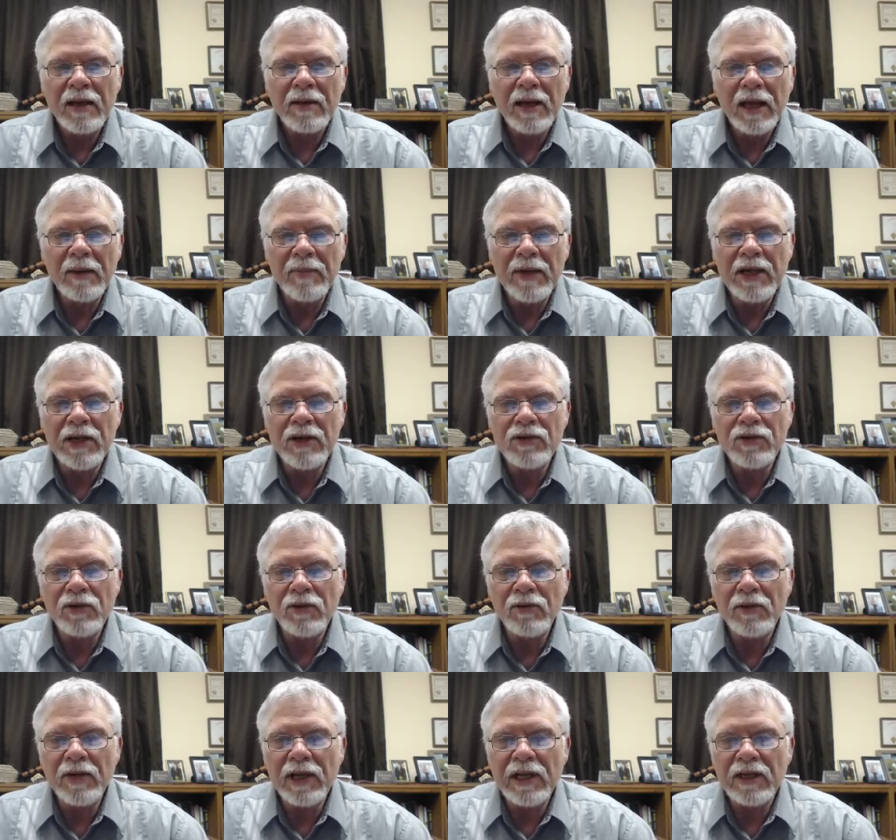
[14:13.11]
It means
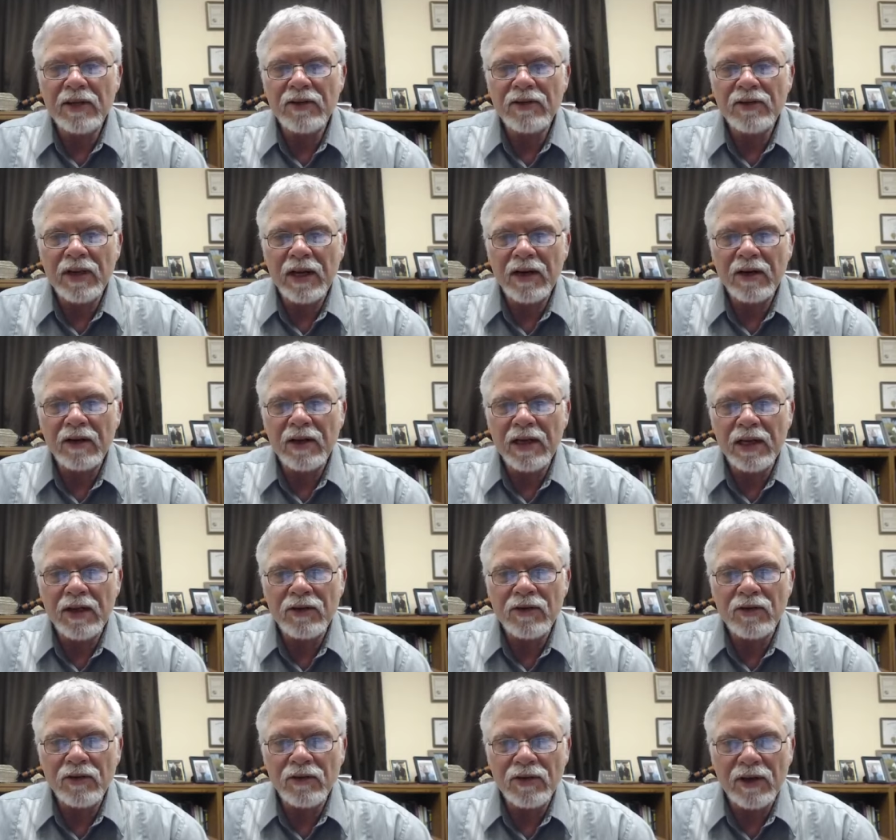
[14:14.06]
you need to settle
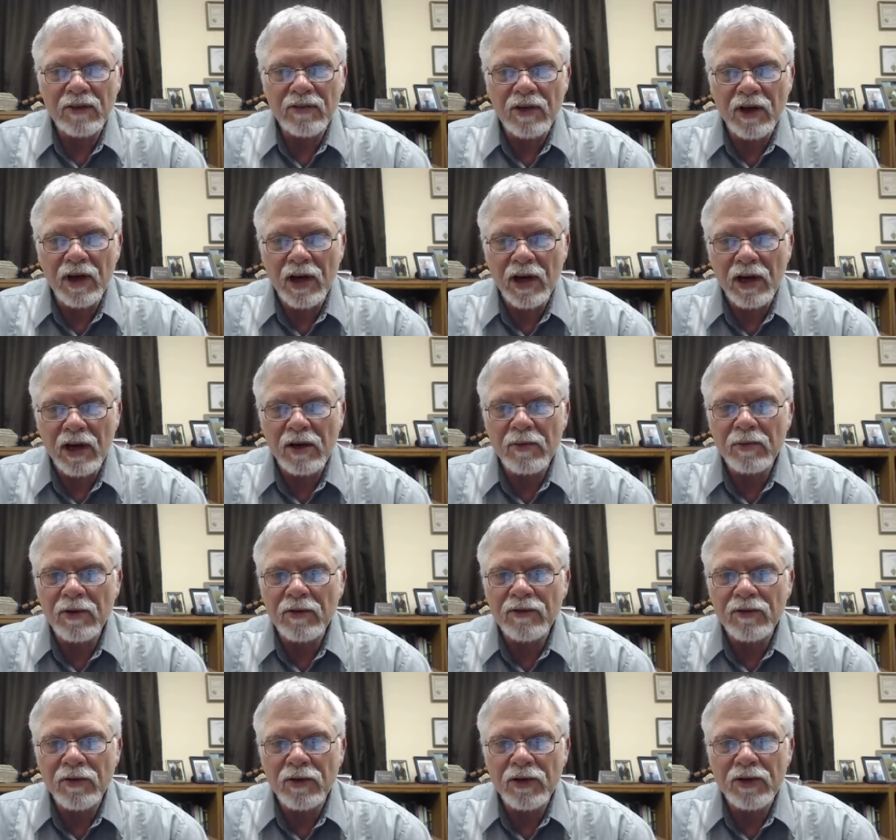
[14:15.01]
issues of the heart
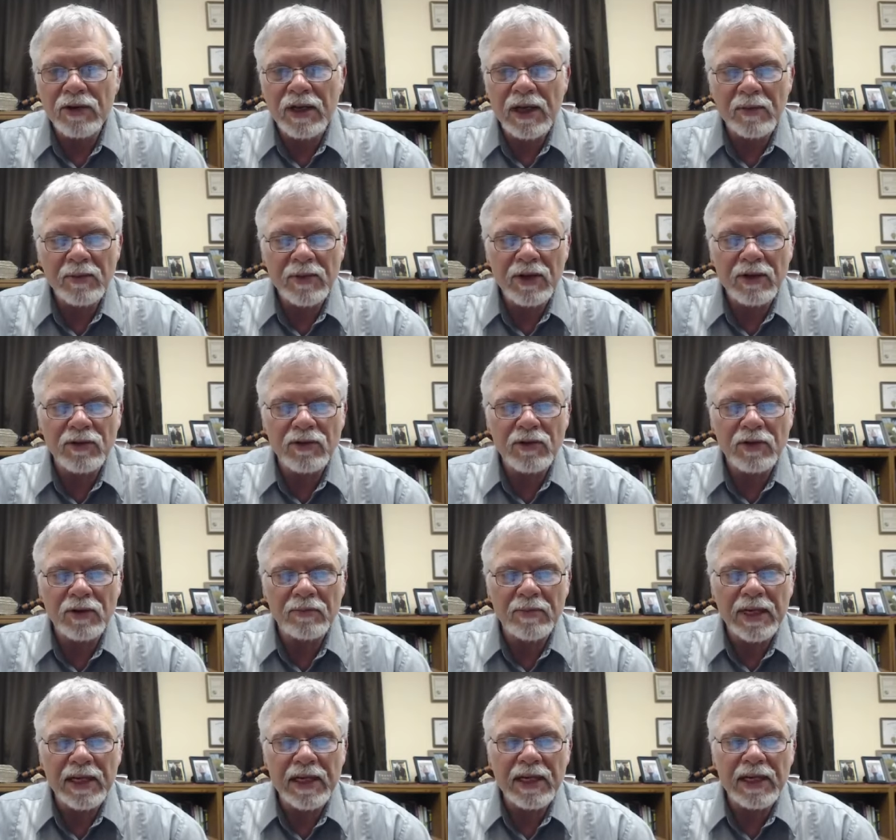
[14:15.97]
before you come into a
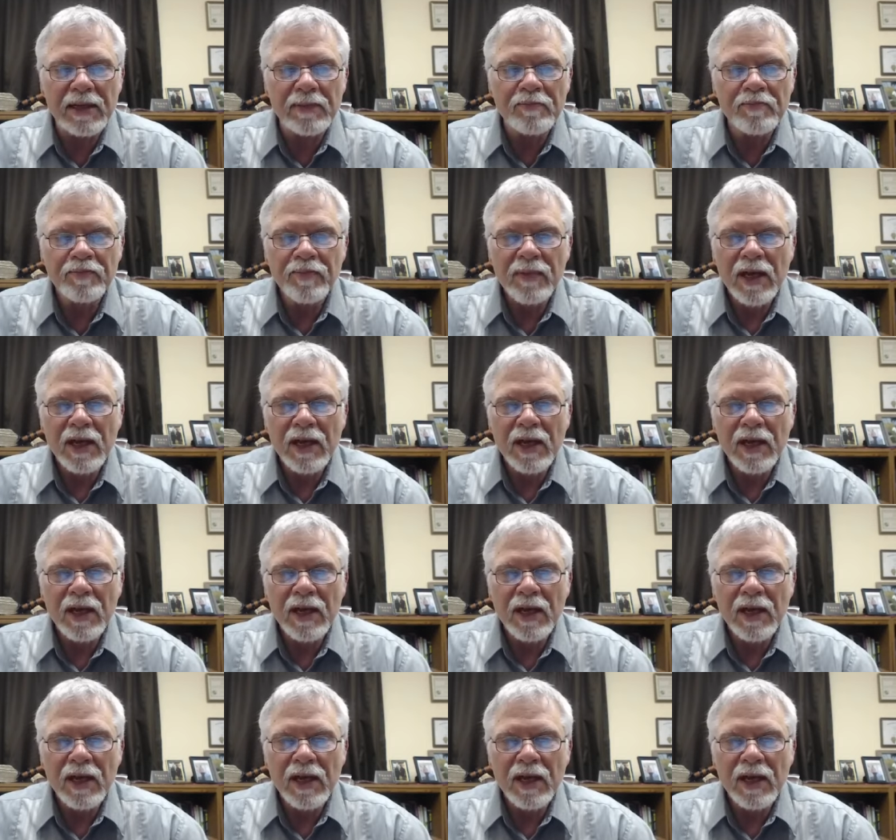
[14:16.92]
meeting